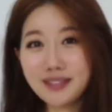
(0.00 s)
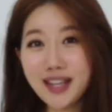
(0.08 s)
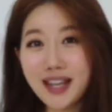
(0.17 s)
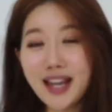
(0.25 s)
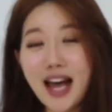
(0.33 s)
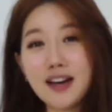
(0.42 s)

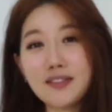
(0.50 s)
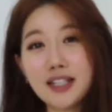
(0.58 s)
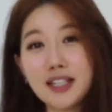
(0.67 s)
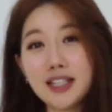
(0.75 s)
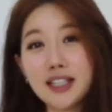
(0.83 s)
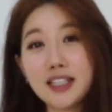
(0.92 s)
having
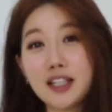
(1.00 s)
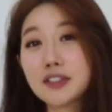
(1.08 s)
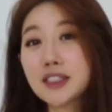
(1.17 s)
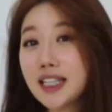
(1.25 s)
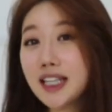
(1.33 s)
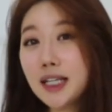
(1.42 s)
enough
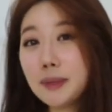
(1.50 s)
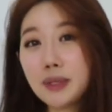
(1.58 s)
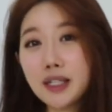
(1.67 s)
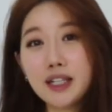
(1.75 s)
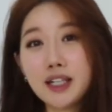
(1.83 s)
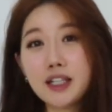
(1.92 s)
sleep,
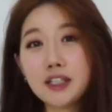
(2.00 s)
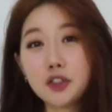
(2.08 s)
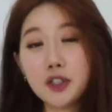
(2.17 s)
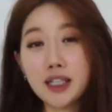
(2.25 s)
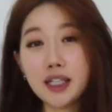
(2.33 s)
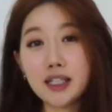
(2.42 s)

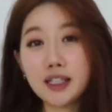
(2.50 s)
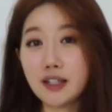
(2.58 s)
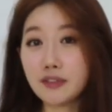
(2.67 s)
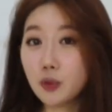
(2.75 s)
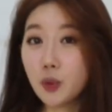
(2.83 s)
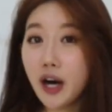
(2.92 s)
drinking enough
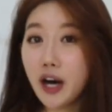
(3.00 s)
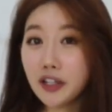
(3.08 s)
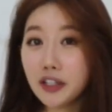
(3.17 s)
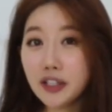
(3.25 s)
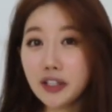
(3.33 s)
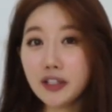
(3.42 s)

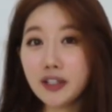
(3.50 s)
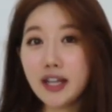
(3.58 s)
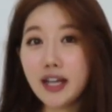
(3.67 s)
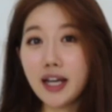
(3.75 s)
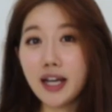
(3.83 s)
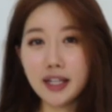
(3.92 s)
water,
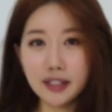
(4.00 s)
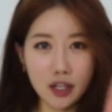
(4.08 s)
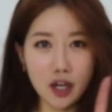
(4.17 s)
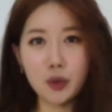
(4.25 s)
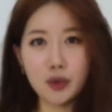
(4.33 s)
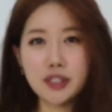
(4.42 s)
and
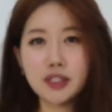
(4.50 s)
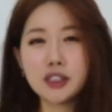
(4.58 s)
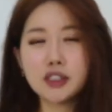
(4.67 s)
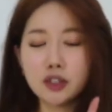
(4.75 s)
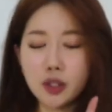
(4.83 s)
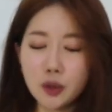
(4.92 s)
oh, this is
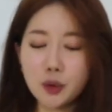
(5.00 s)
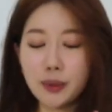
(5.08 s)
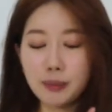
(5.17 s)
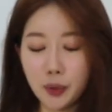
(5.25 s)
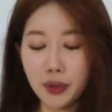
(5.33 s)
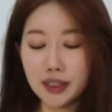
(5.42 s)
so
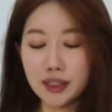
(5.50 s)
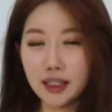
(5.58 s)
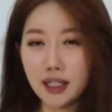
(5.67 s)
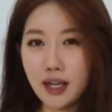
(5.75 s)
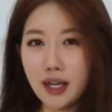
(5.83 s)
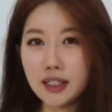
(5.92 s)
important,
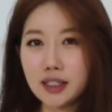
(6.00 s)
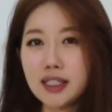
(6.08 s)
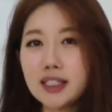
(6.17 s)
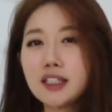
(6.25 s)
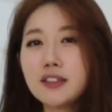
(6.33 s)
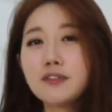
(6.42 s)

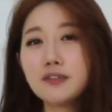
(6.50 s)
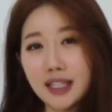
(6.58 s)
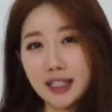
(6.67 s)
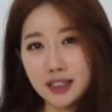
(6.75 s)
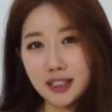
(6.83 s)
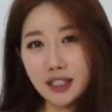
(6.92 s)

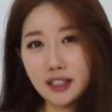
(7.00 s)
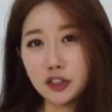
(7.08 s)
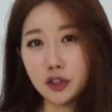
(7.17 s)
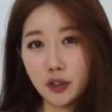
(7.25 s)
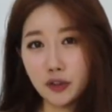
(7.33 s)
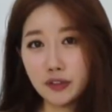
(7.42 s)
disinfecting the
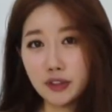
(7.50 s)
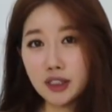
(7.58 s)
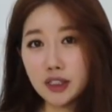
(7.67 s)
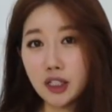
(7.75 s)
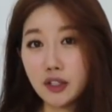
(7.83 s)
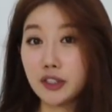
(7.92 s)
surface
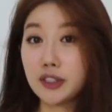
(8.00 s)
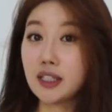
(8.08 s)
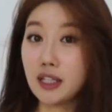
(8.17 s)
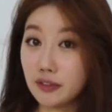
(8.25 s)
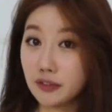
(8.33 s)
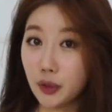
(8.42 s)
of your cell
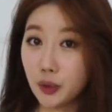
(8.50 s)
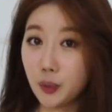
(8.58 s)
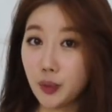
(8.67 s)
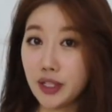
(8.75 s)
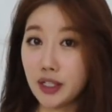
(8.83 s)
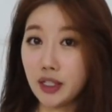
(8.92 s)
phone with
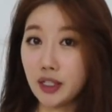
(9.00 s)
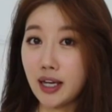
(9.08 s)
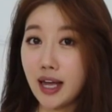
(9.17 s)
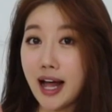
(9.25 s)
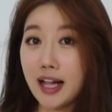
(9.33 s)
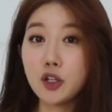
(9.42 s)
an
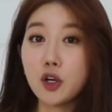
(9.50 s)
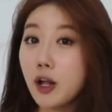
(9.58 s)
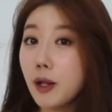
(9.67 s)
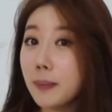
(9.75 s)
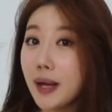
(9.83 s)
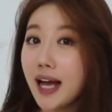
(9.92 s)
alcohol
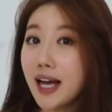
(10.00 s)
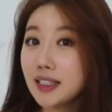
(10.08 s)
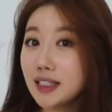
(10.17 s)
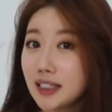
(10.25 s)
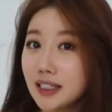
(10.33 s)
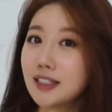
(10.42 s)
pad
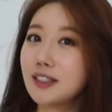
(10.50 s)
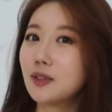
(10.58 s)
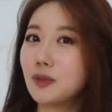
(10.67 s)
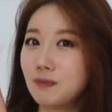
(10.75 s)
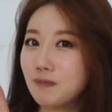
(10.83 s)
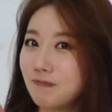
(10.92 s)
Mm
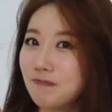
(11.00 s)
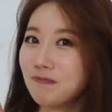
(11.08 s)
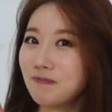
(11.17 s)
-hmm.